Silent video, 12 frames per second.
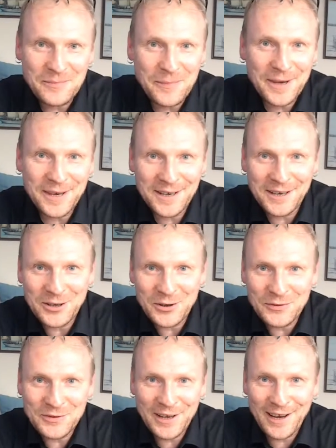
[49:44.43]
beginning
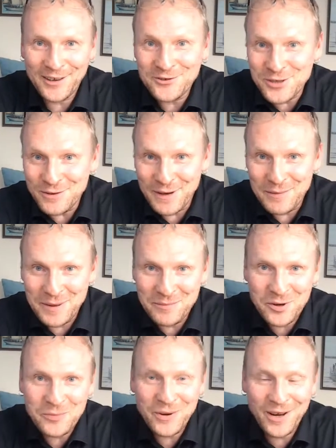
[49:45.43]
of the anti-vaping
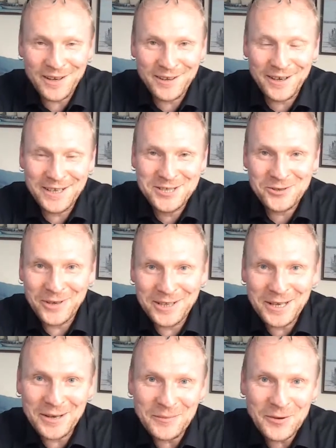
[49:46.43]
propaganda is
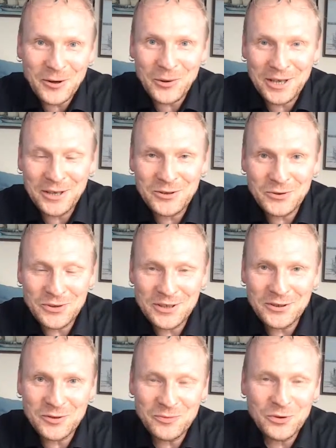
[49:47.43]
already going into
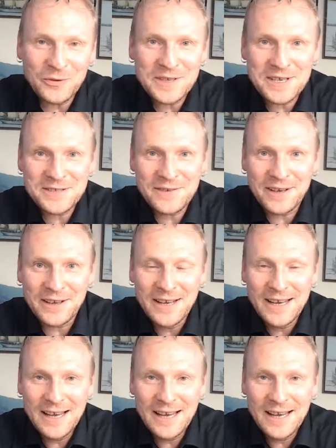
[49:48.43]
the movies as well.